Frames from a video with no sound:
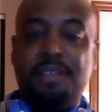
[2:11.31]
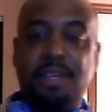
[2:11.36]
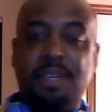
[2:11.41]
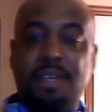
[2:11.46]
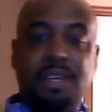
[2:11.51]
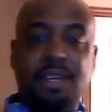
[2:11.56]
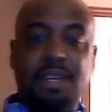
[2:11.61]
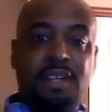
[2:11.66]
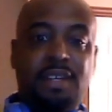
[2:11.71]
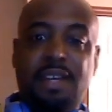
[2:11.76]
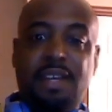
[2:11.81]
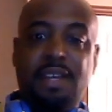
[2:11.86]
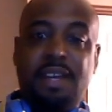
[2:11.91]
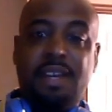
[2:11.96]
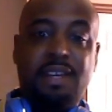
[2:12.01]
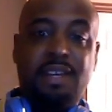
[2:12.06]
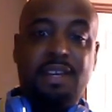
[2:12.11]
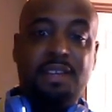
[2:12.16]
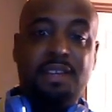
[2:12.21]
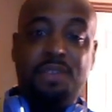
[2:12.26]
I would like to see
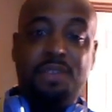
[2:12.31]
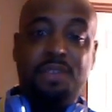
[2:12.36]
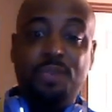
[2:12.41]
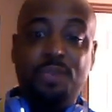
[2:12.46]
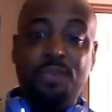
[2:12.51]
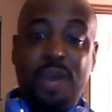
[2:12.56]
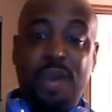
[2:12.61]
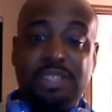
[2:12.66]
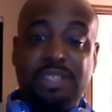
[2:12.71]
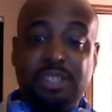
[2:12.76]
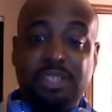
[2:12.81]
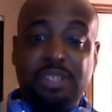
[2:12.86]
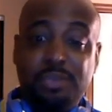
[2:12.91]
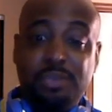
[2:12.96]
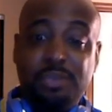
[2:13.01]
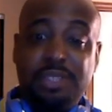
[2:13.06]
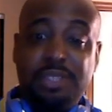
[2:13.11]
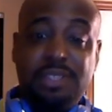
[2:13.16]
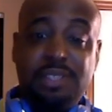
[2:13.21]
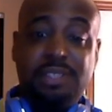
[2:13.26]
him play by
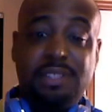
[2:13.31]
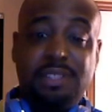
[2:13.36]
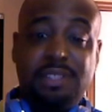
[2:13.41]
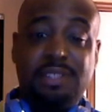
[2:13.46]
You